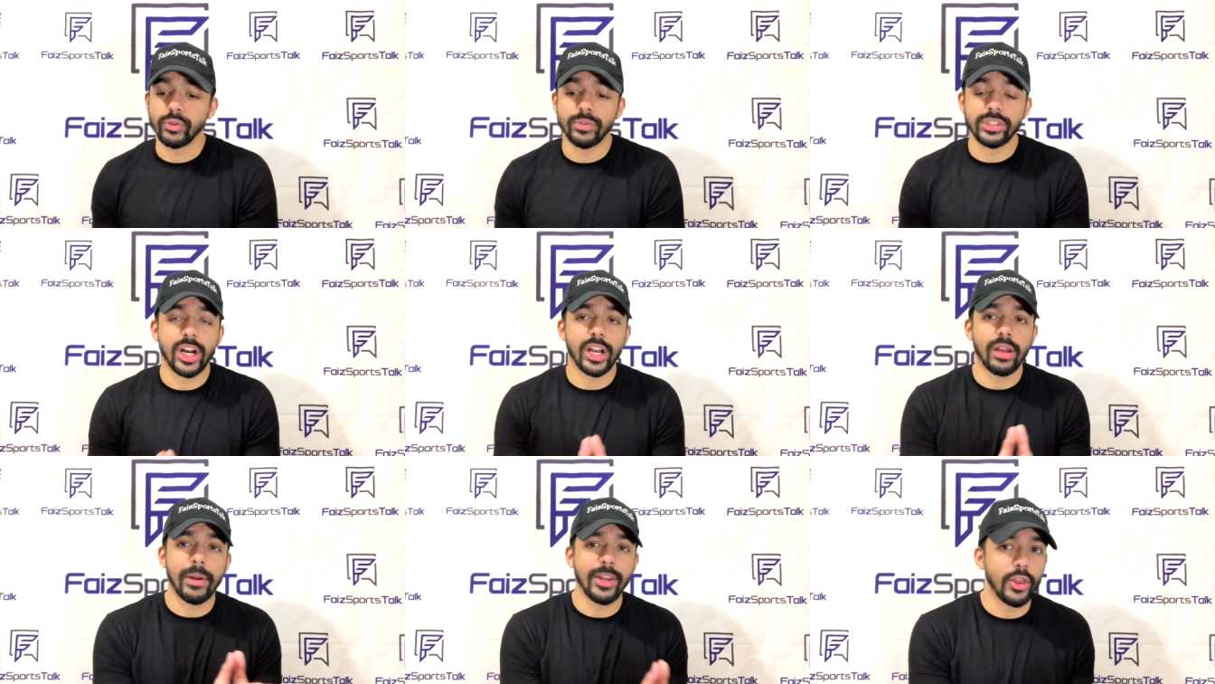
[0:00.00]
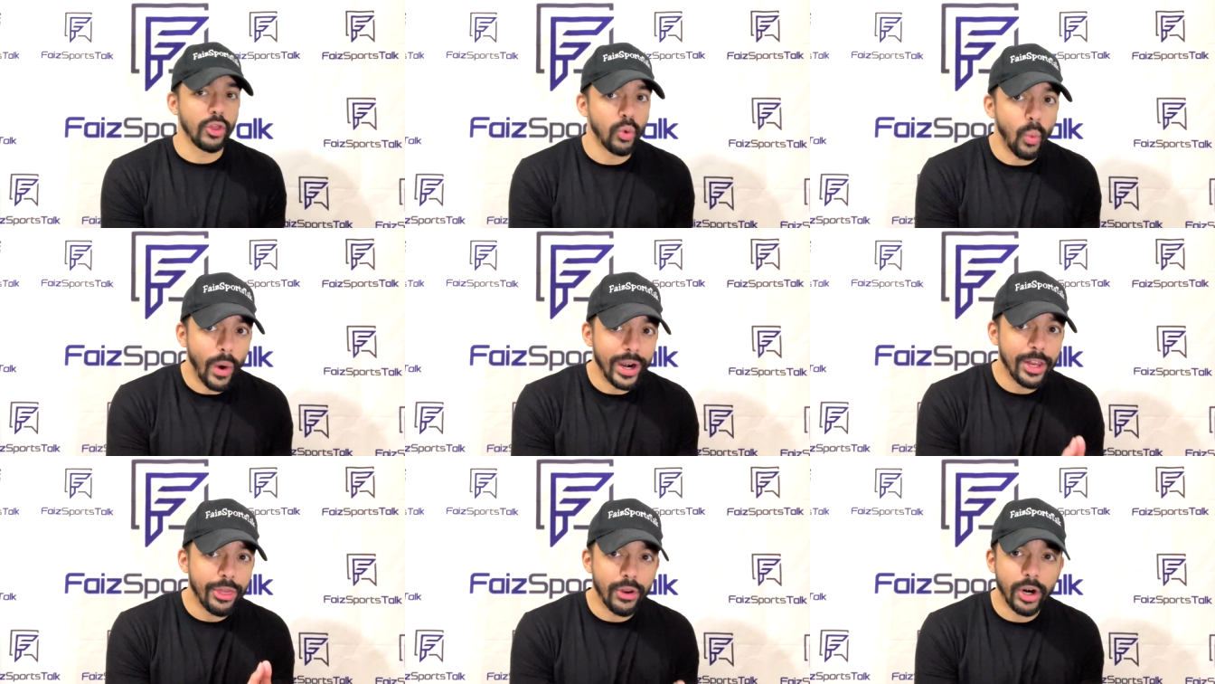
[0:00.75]
We're talking about the
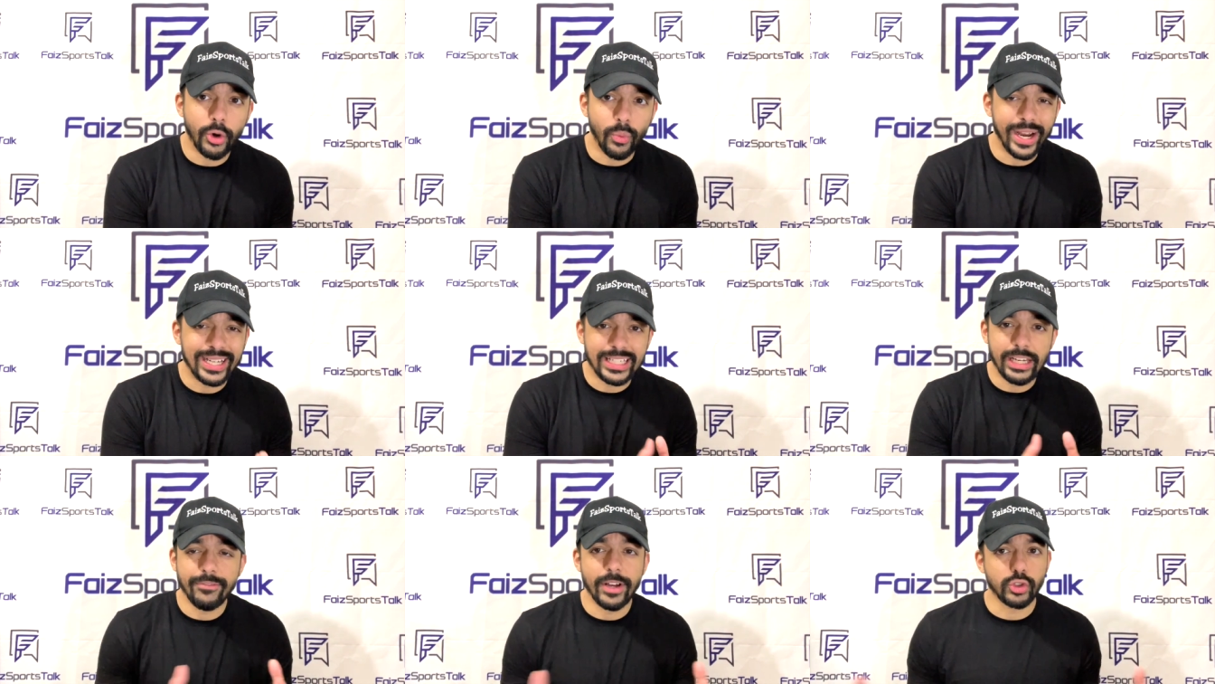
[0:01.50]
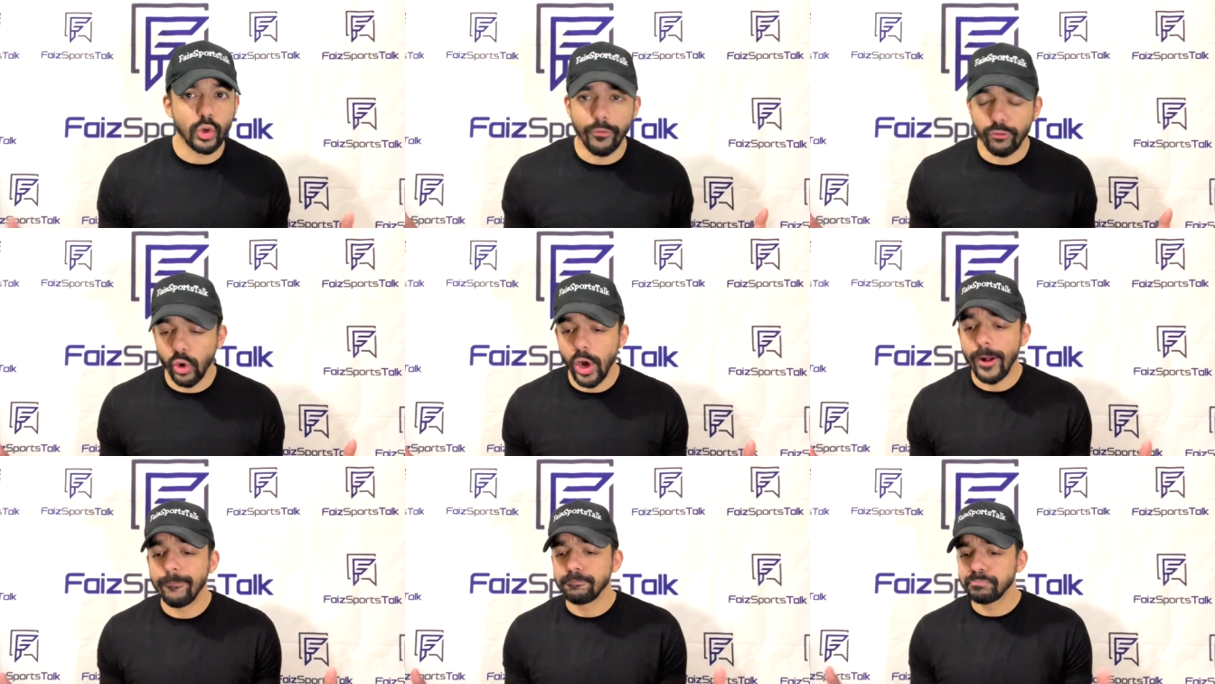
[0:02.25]
23rd ranked defense
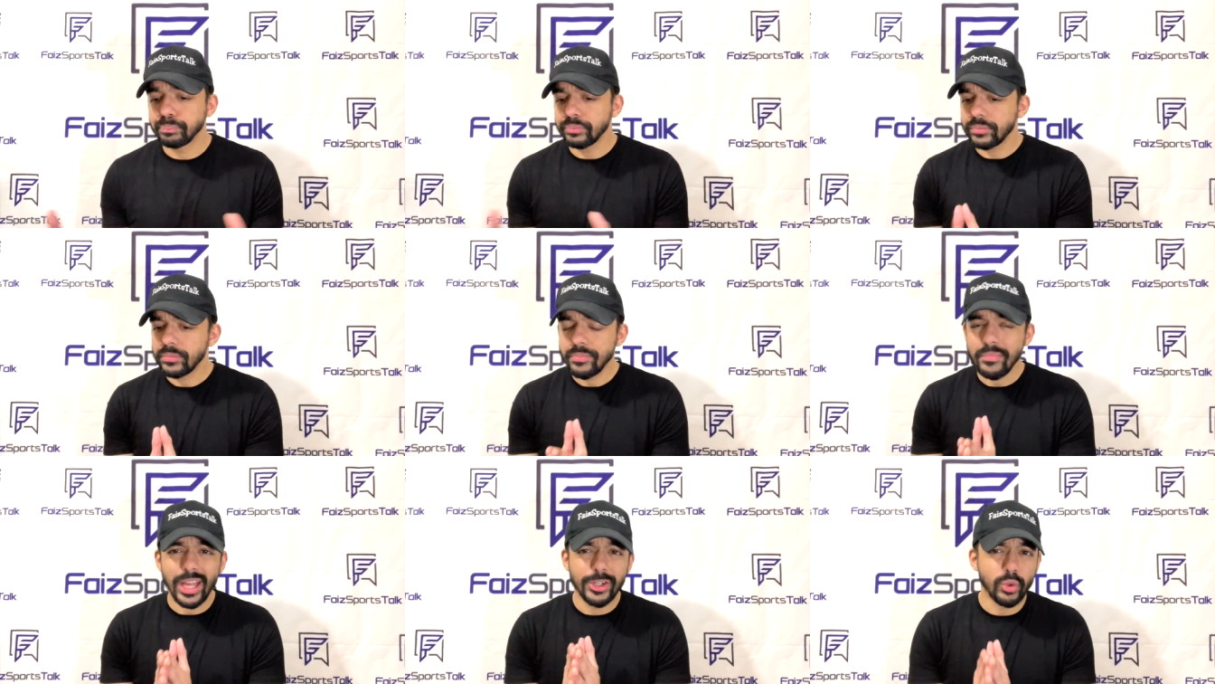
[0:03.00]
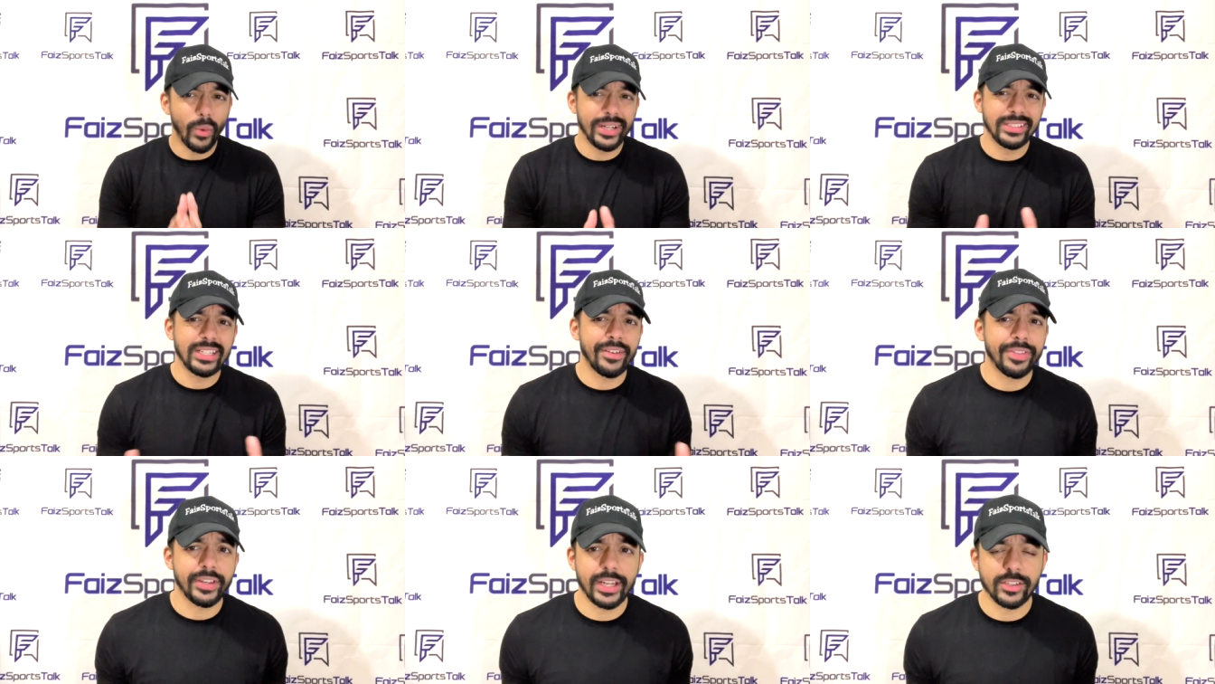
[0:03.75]
overall,
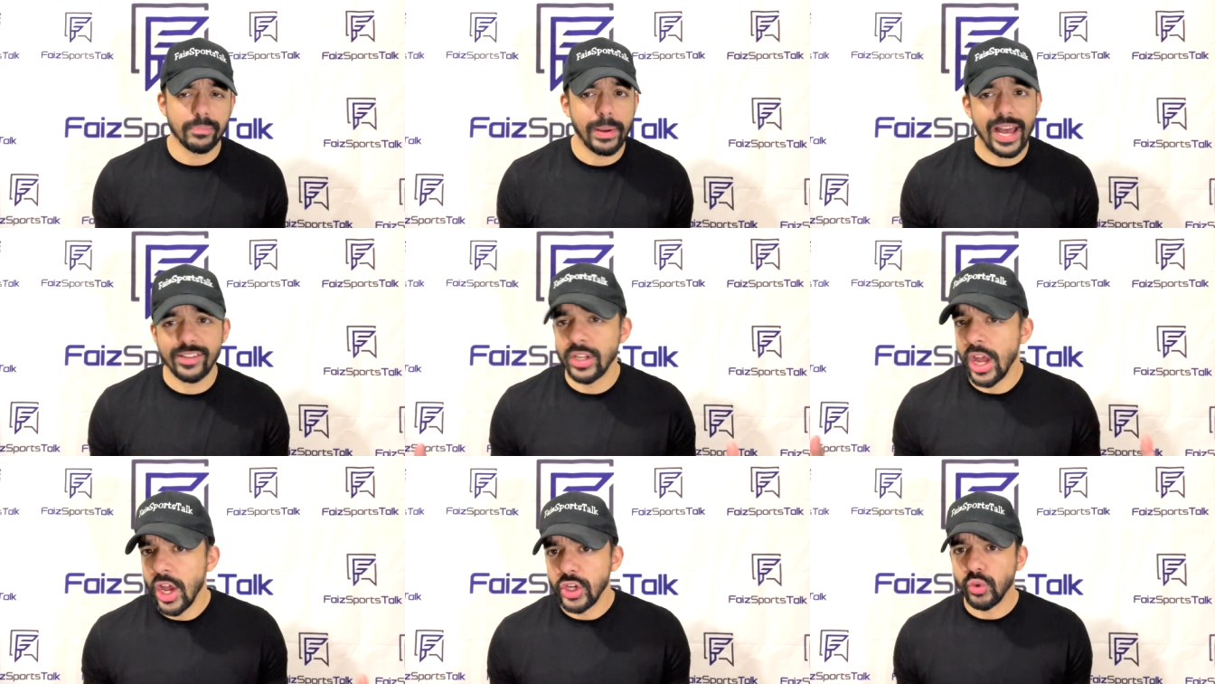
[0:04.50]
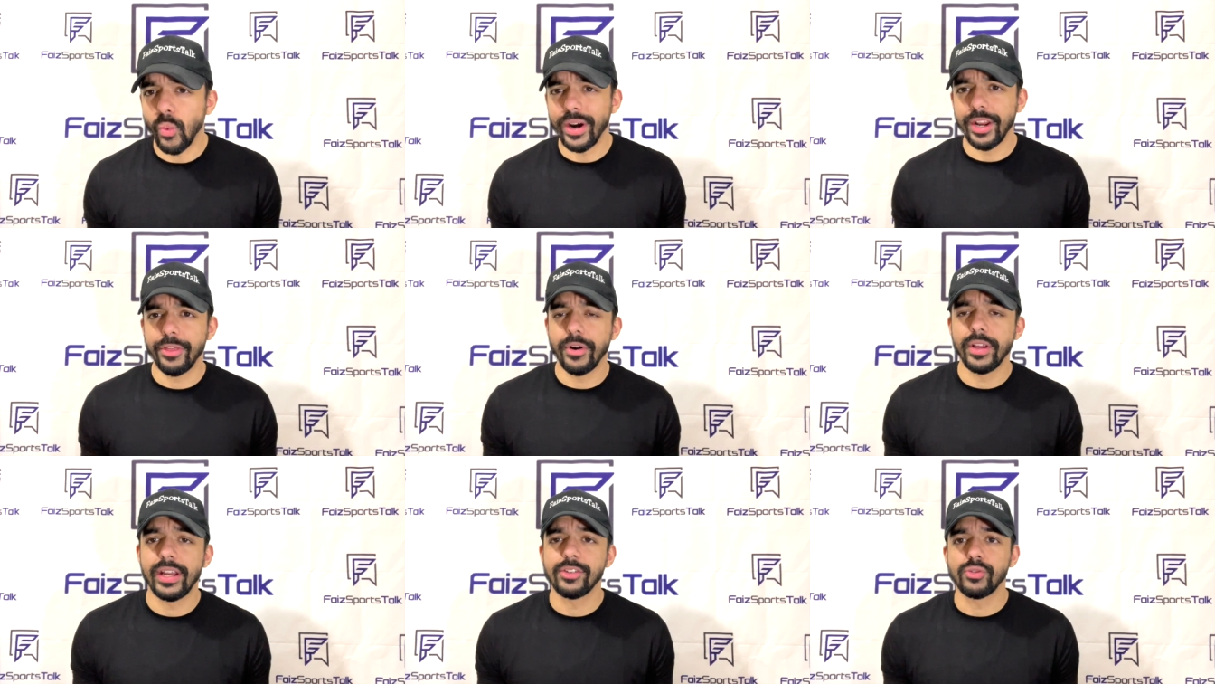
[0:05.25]
27th against the pass, 23rd
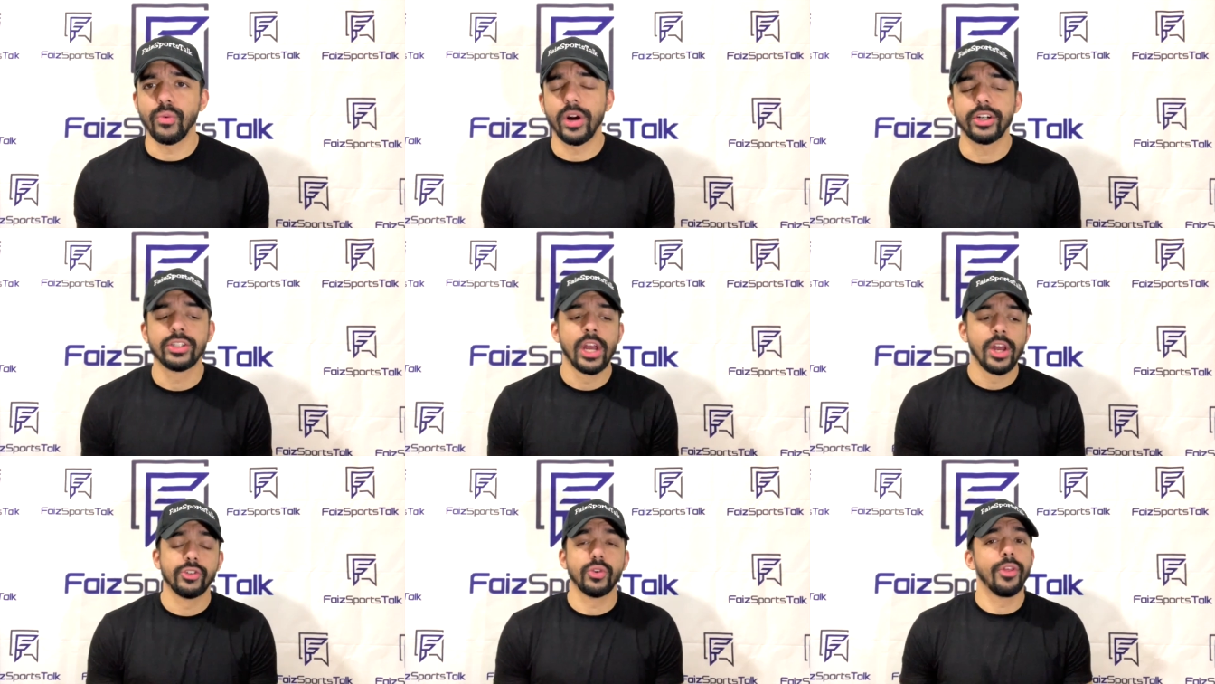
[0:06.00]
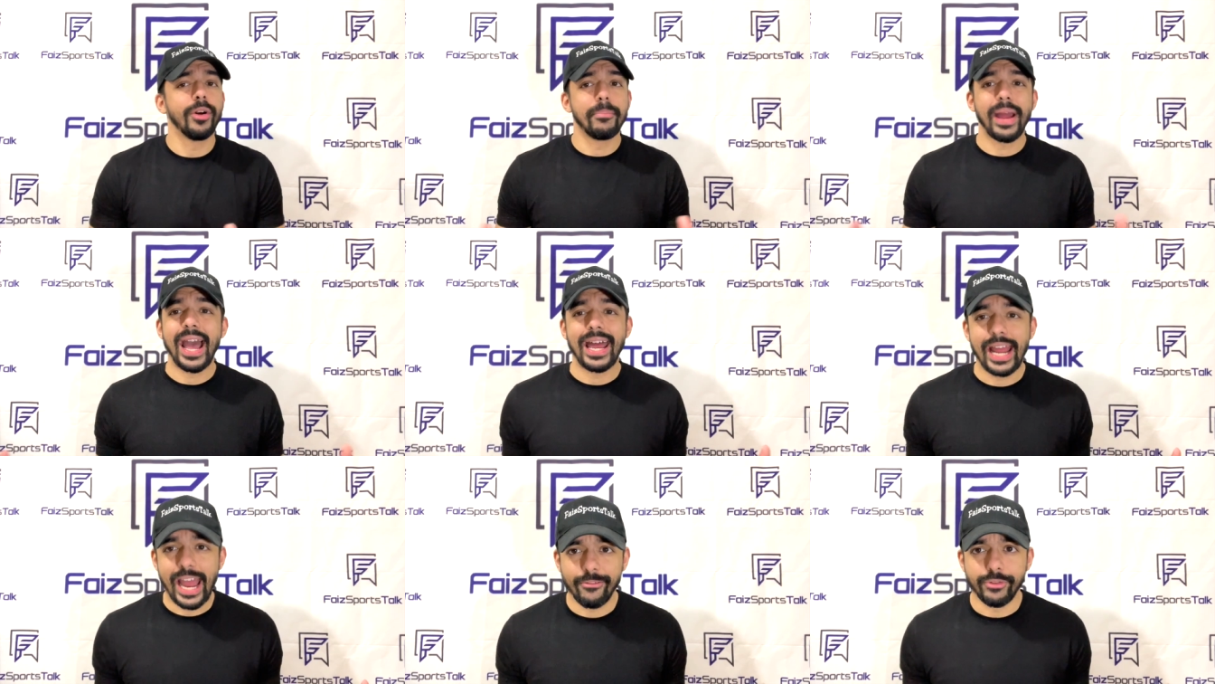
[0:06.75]
against the rush. So they're
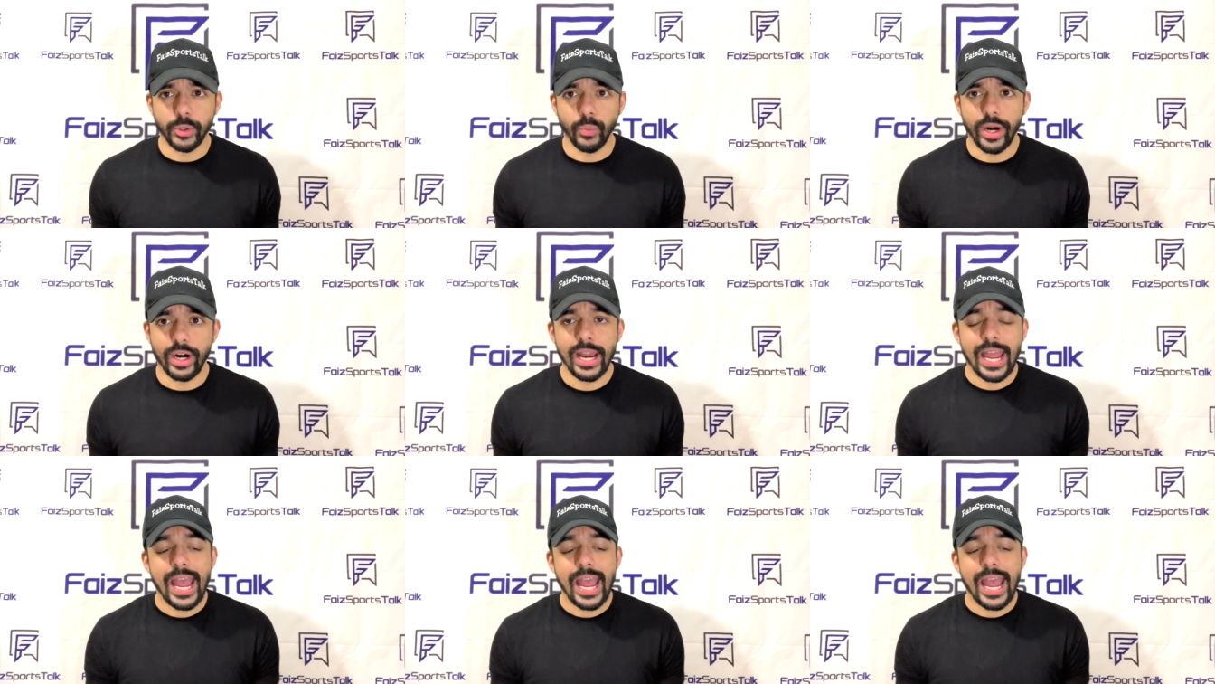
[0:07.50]
bad everywhere.